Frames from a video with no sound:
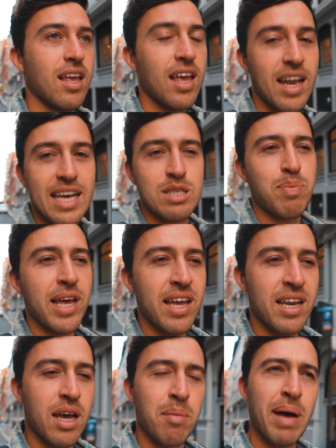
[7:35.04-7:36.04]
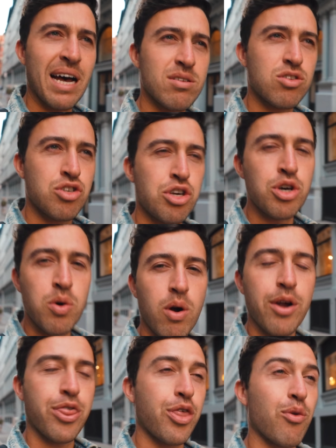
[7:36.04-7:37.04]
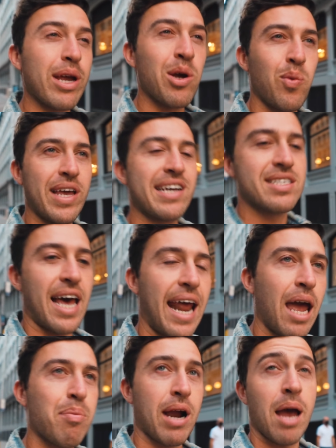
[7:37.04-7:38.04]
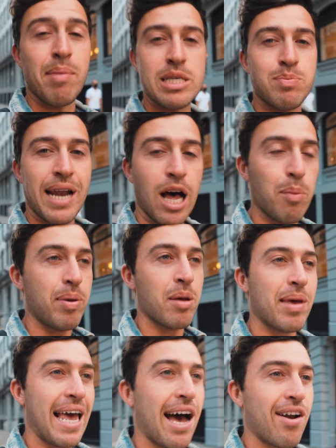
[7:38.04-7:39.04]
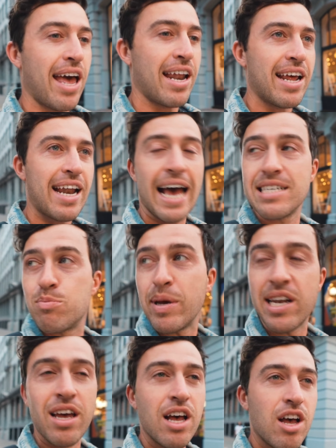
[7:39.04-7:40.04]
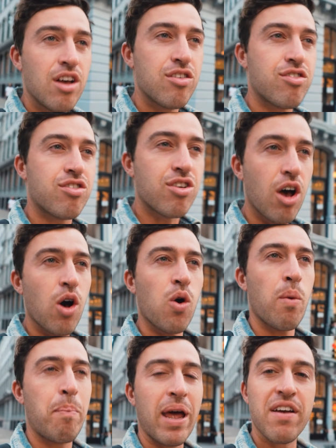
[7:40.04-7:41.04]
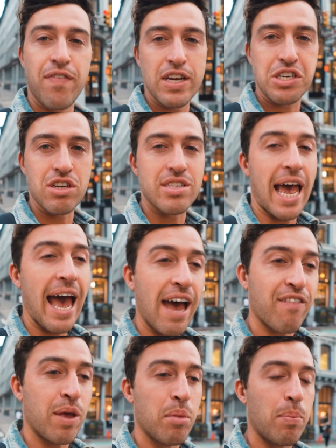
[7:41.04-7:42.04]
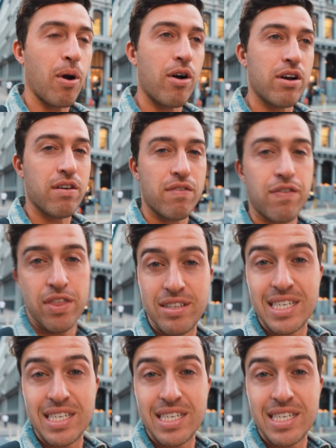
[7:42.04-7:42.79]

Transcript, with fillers: It has been about 2 or 3 weeks that Abraham has been helping me out, and it has been so beneficial to have him a part of the